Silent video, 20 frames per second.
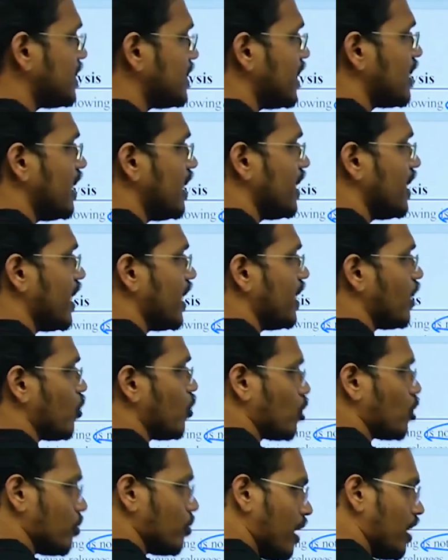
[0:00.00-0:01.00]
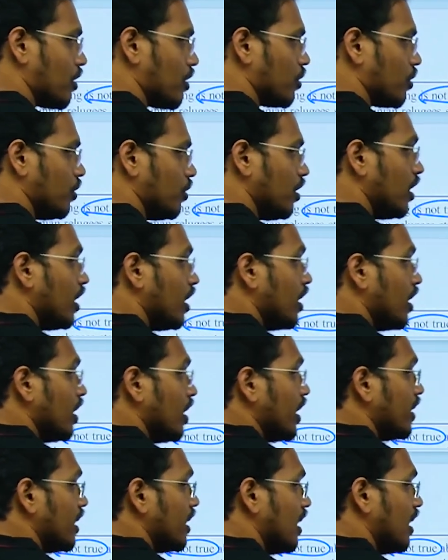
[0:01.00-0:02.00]
settling under Ottoman rule
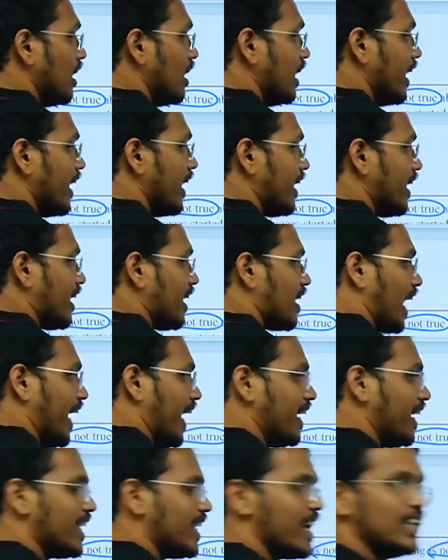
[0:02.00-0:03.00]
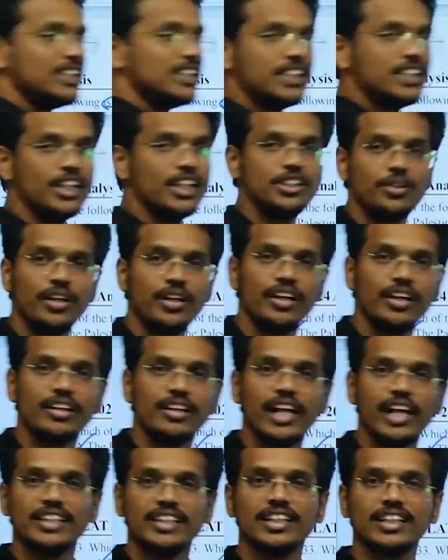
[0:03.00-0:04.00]
in the late 19th century.
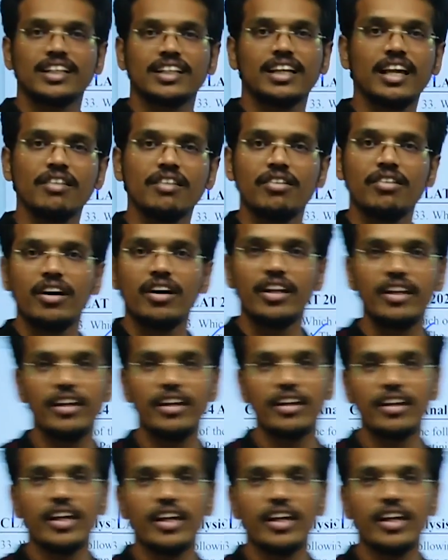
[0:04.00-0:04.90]
That is the keyword here.